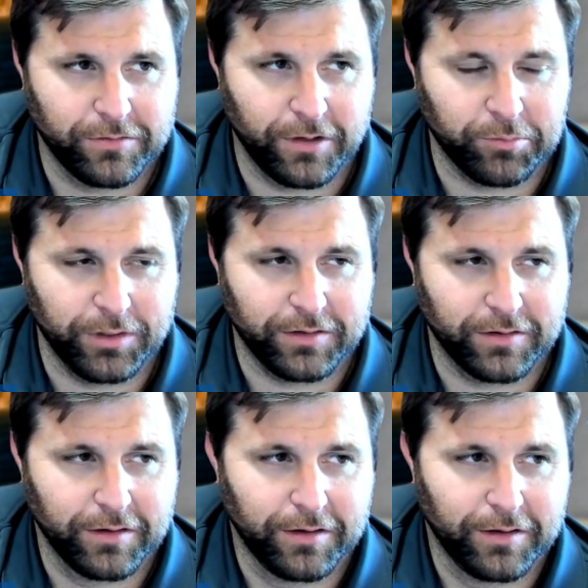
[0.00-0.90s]

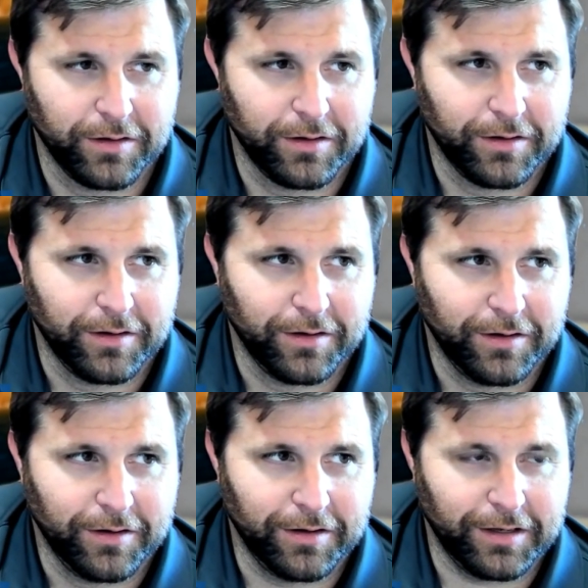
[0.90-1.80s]
segment
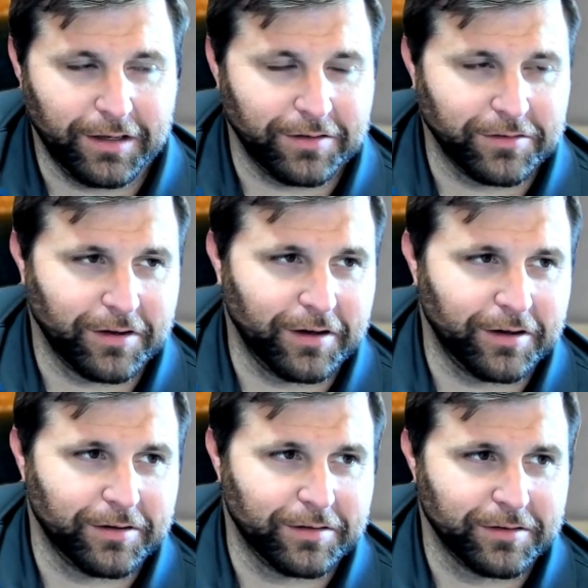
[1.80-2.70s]
and
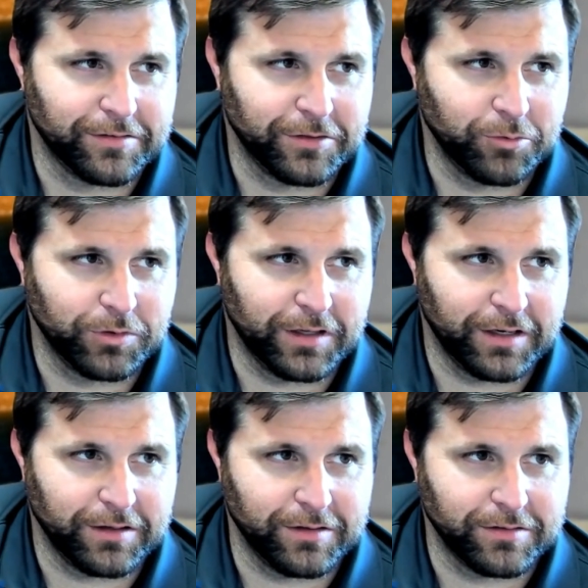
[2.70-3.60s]
uh, let's see
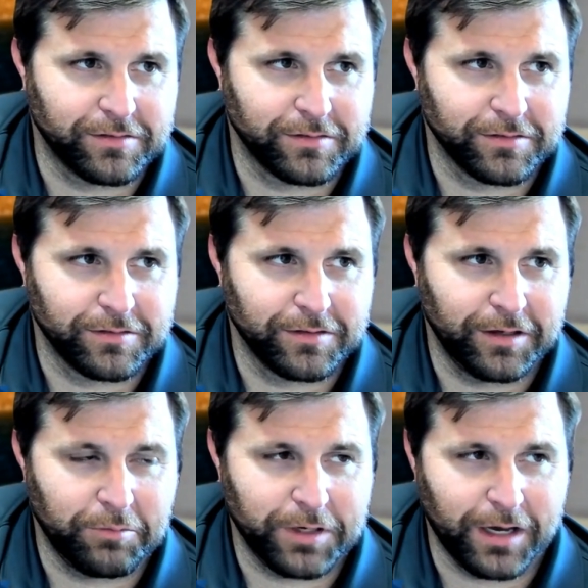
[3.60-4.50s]
what that is.
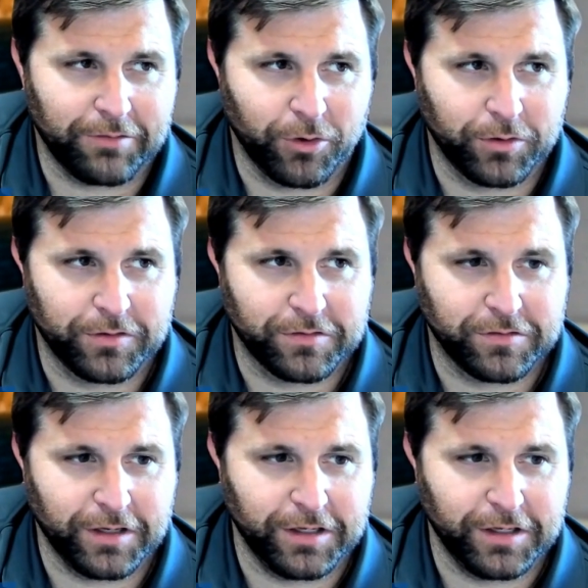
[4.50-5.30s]
I mean, I voted to